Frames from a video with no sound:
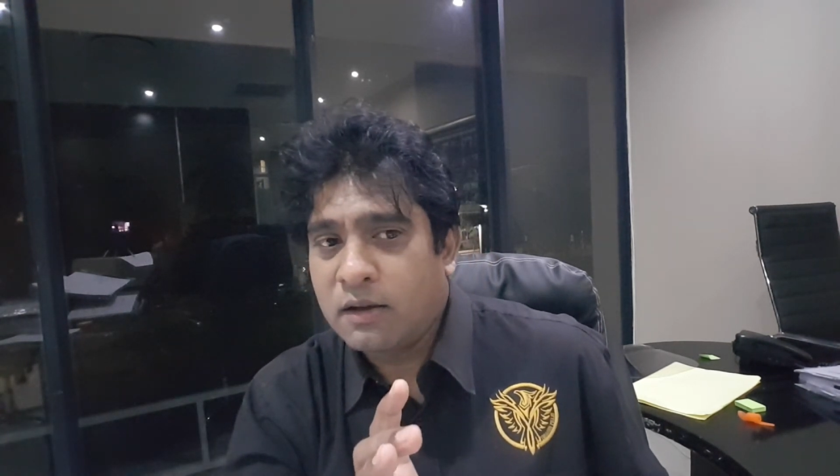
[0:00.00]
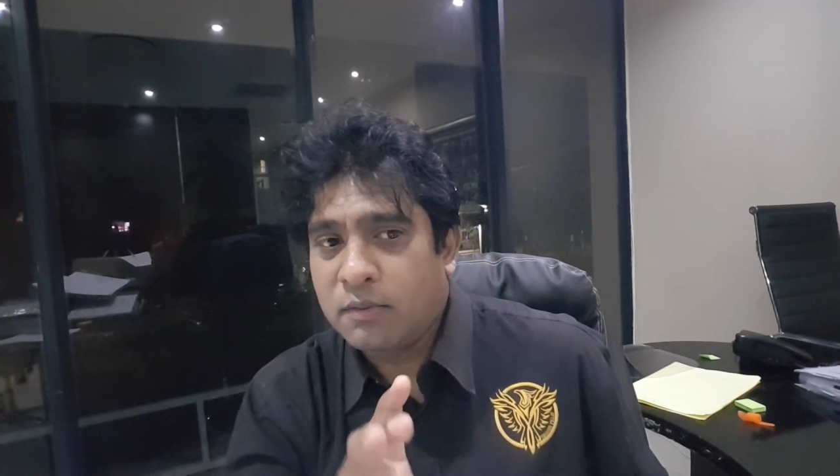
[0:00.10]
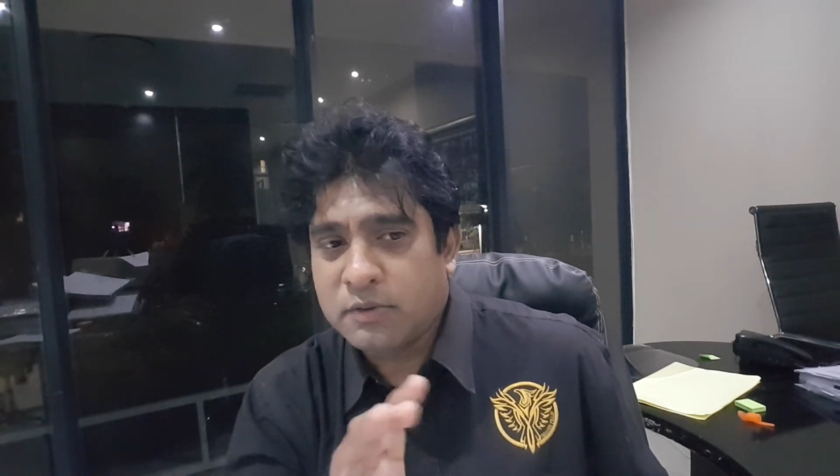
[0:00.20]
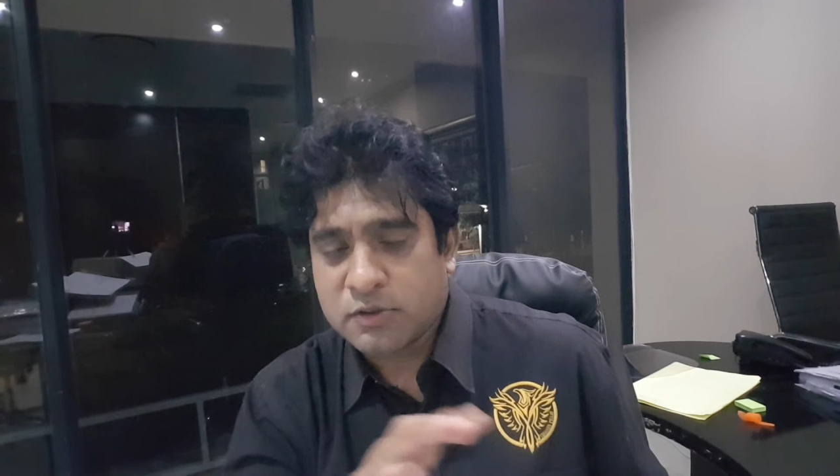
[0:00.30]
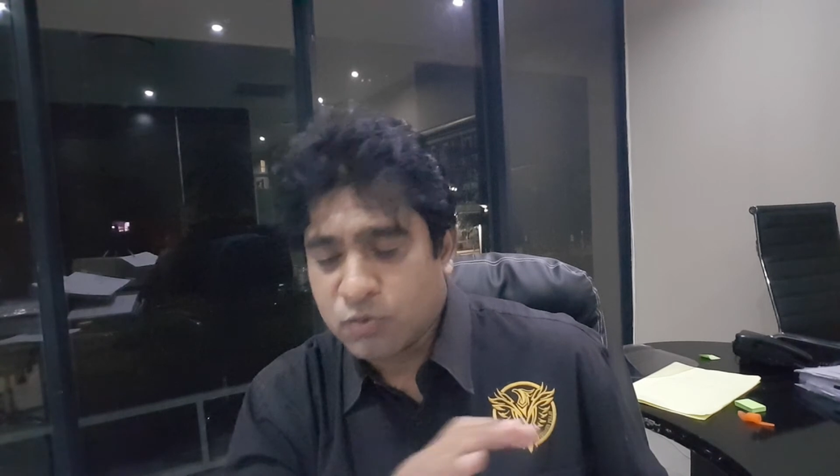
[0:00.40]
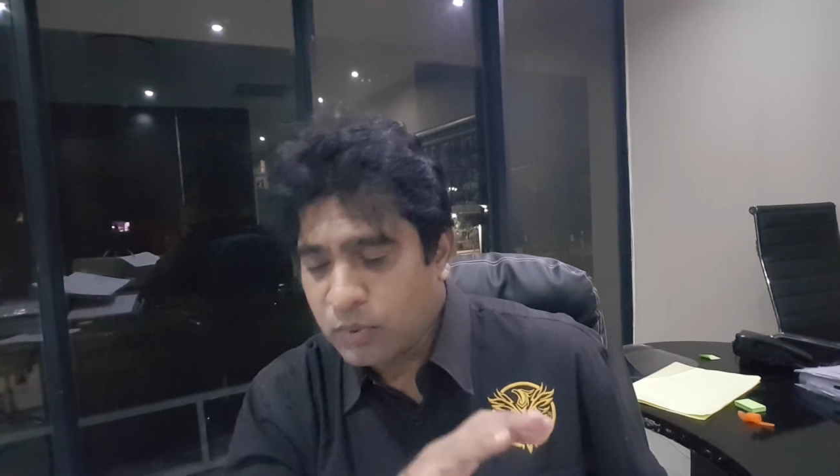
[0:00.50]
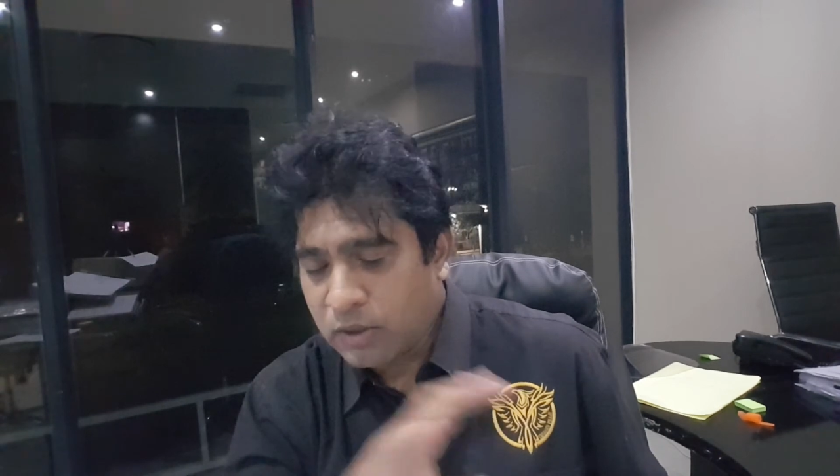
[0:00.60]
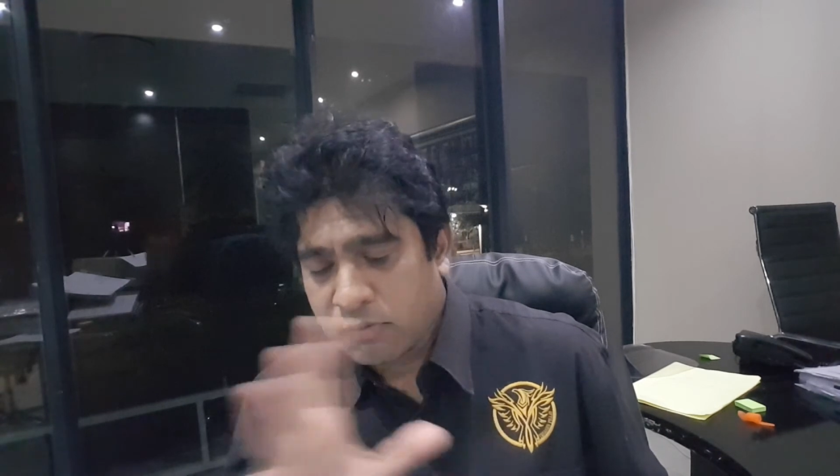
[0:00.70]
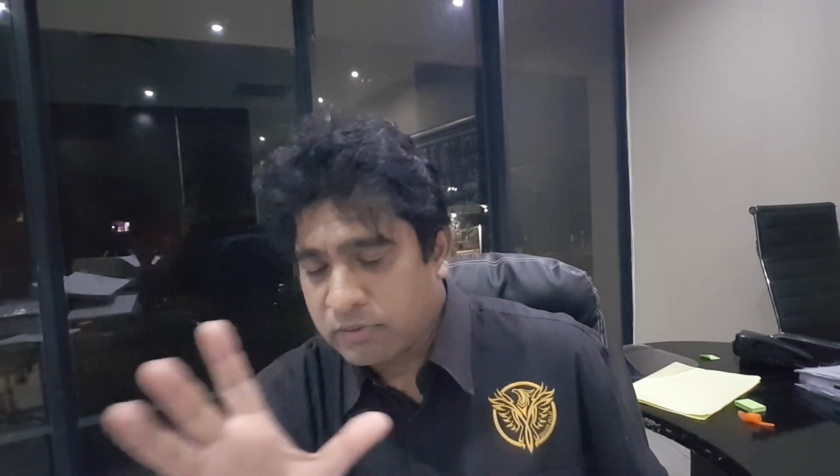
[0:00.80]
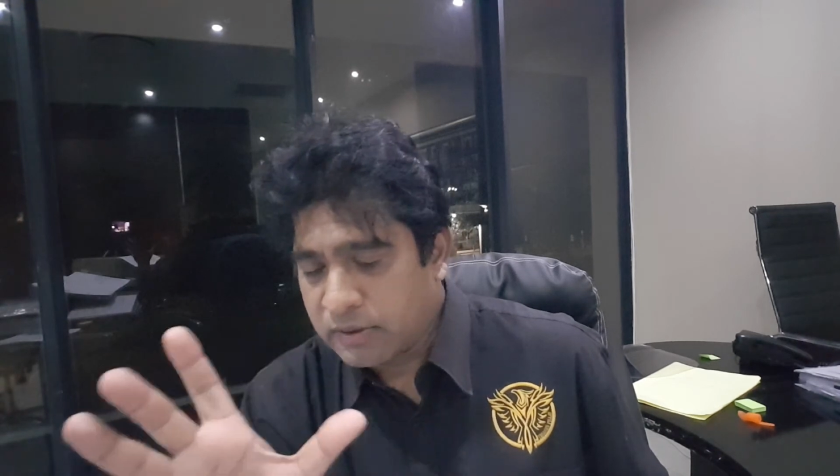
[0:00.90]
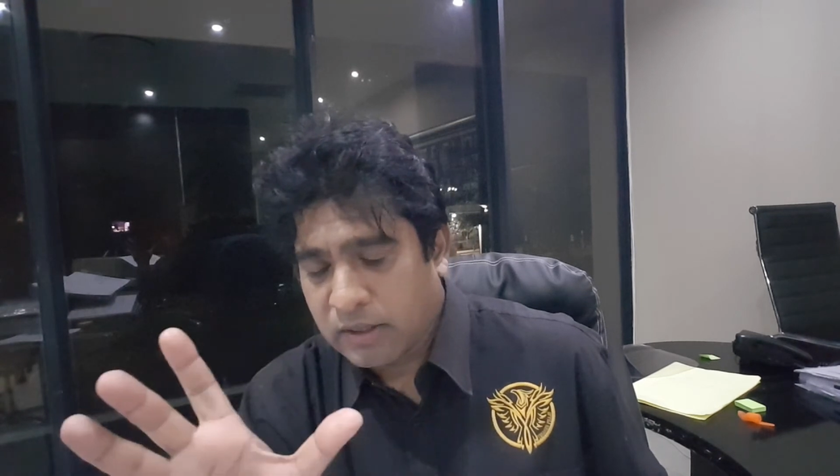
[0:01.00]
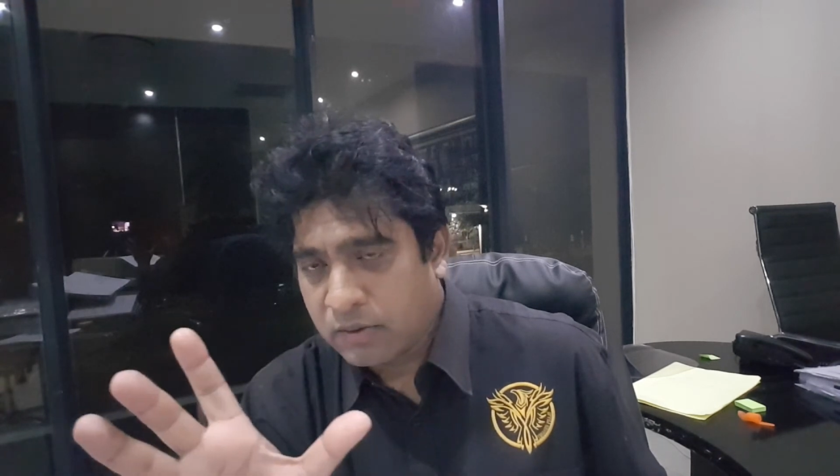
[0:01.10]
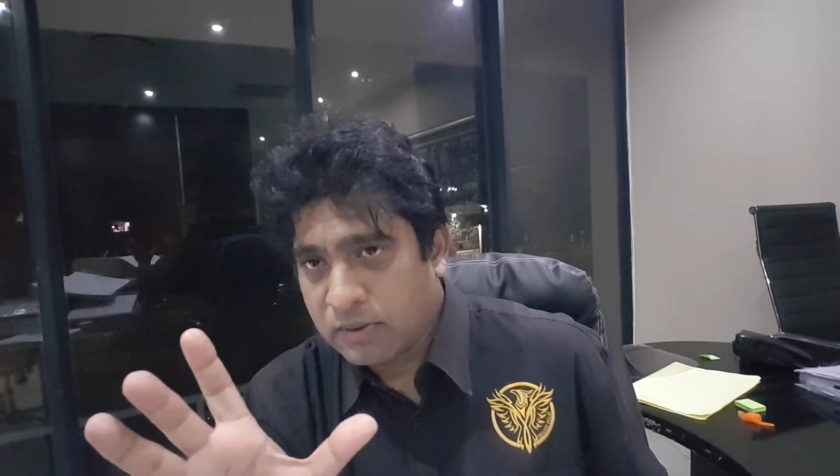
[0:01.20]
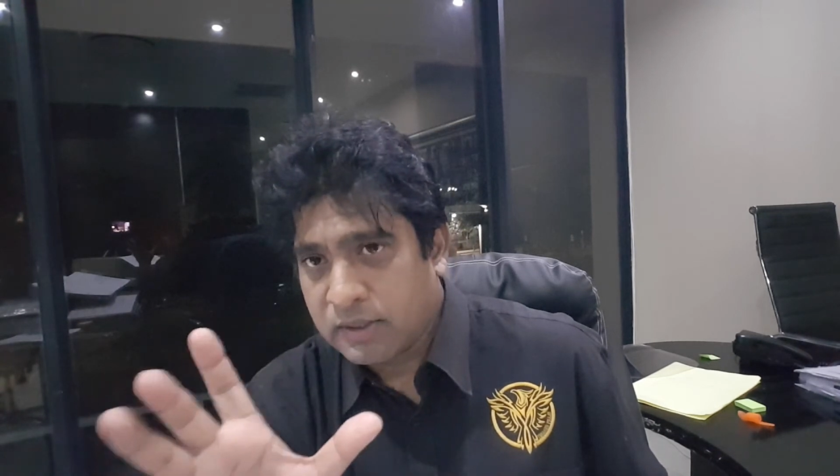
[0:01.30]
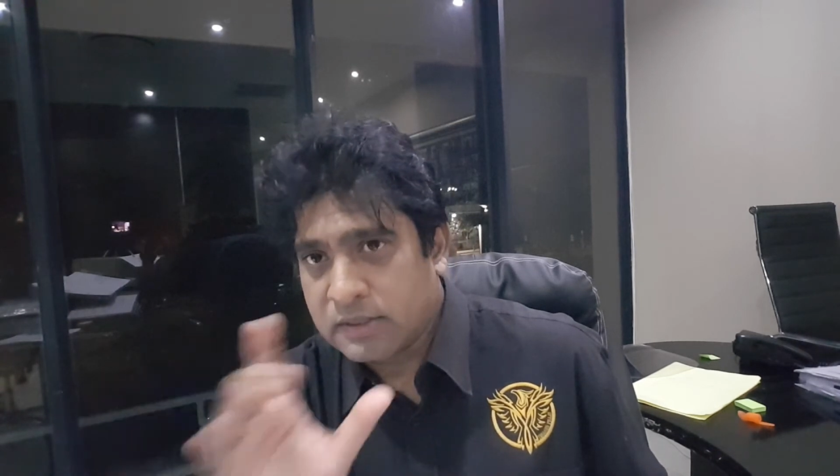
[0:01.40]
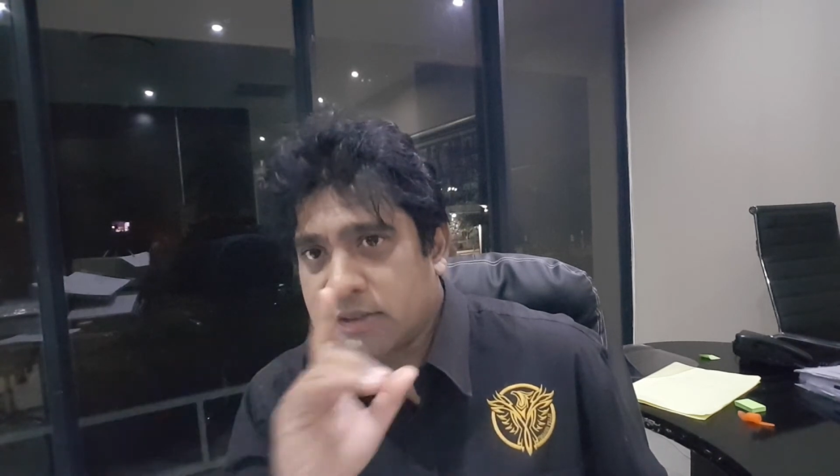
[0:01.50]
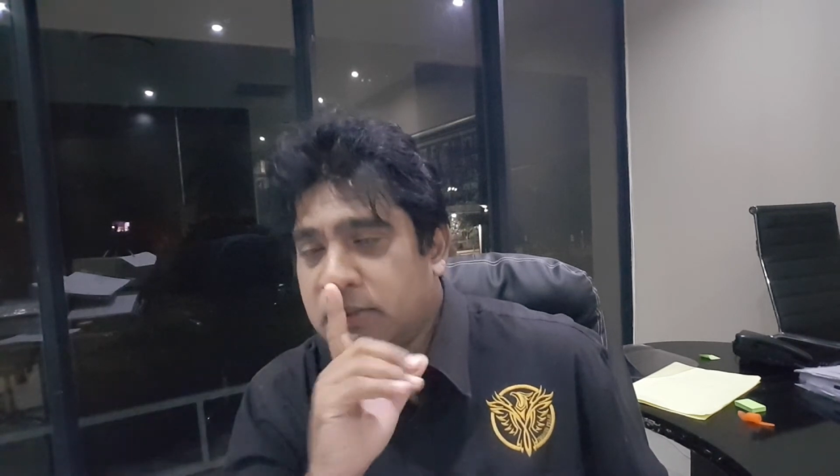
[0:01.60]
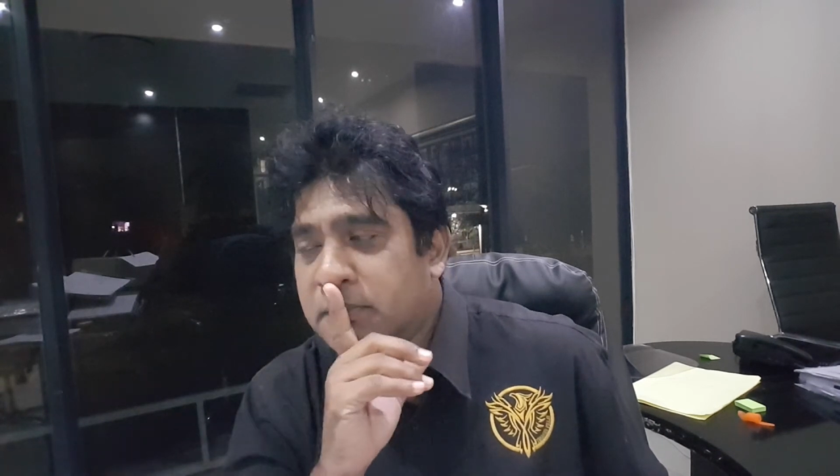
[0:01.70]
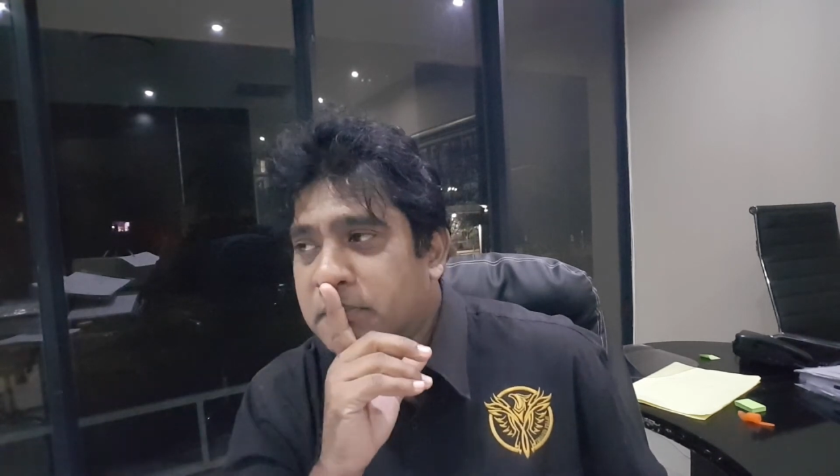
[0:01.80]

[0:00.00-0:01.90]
which is well over an hour later,